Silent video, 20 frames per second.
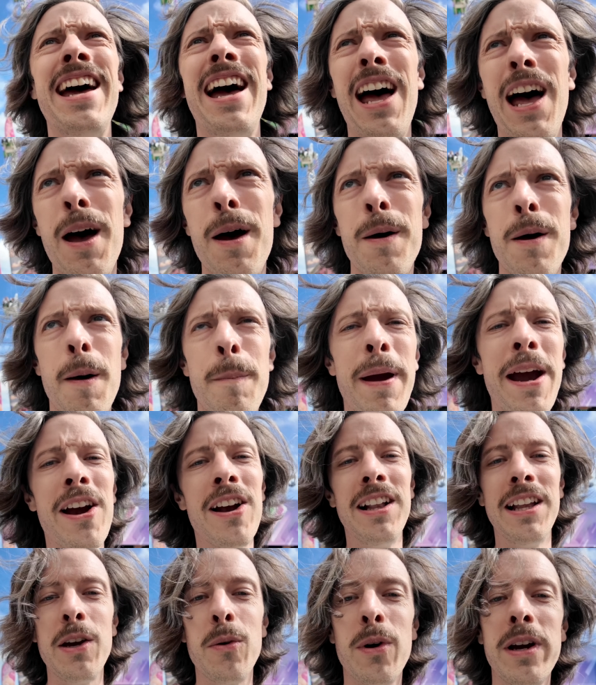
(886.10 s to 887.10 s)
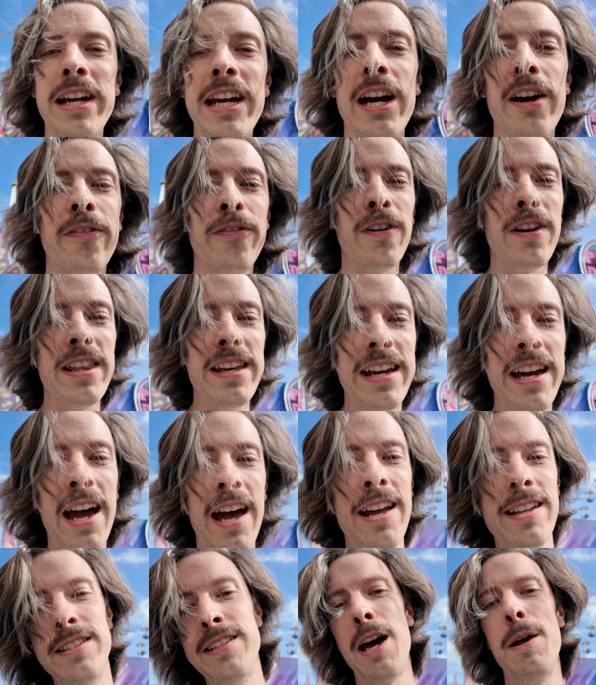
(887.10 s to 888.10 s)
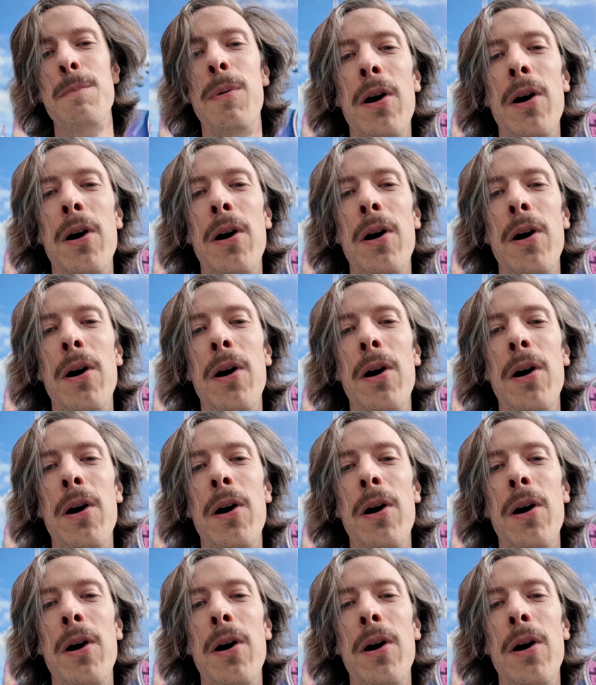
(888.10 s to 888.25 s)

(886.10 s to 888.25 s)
apparently we're here for the Den